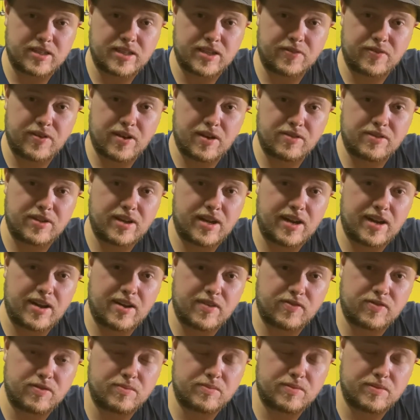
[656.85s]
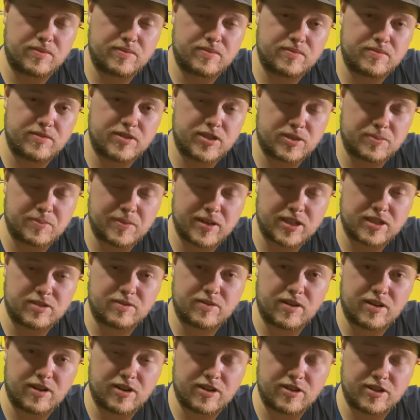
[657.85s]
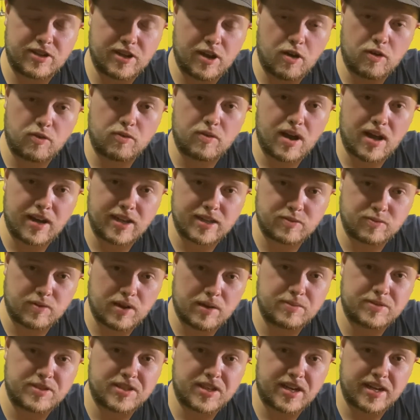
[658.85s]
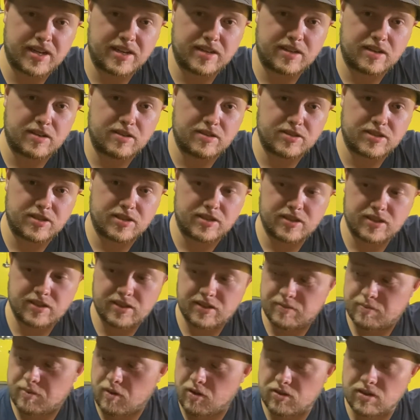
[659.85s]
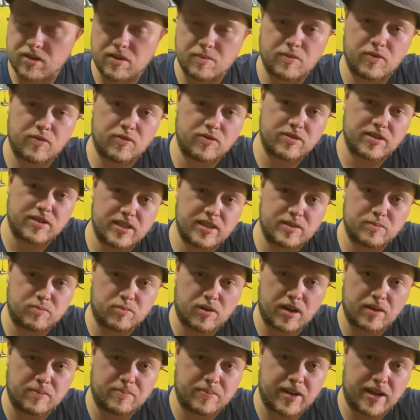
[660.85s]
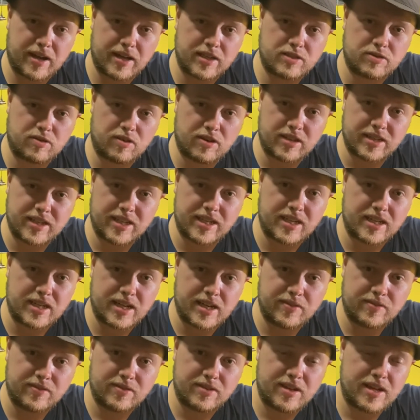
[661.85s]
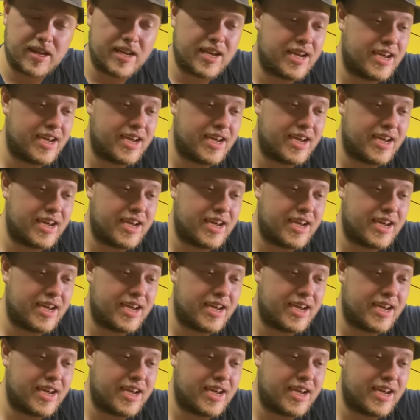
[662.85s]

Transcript: I found that out from just messing around on the O'Reilly's website because the part number for brake pads are a D11,